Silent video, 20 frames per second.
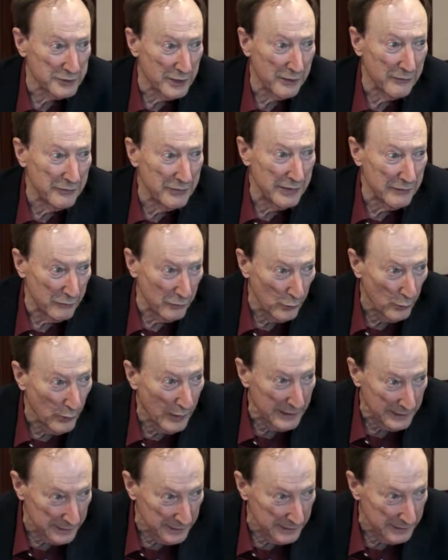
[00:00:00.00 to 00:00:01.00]
I've never
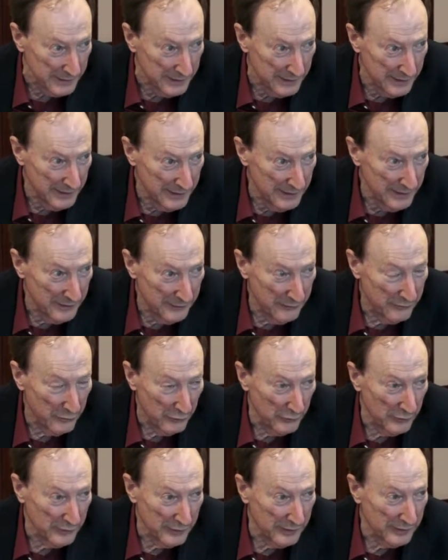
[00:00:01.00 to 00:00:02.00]
waited
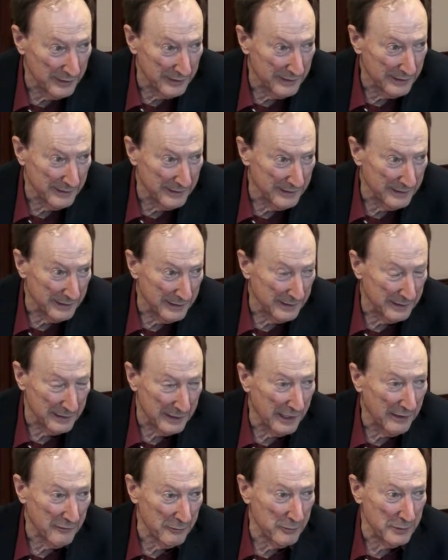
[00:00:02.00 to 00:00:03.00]
for a
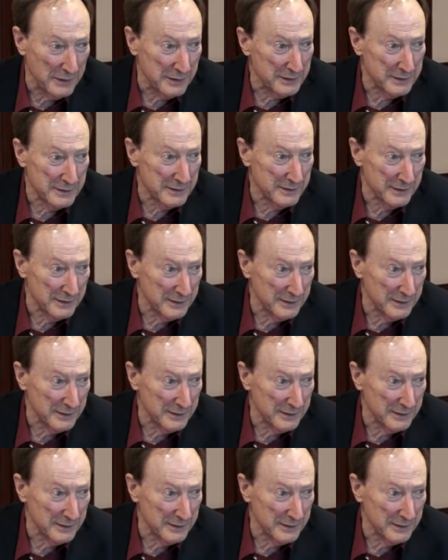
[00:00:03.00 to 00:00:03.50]
government.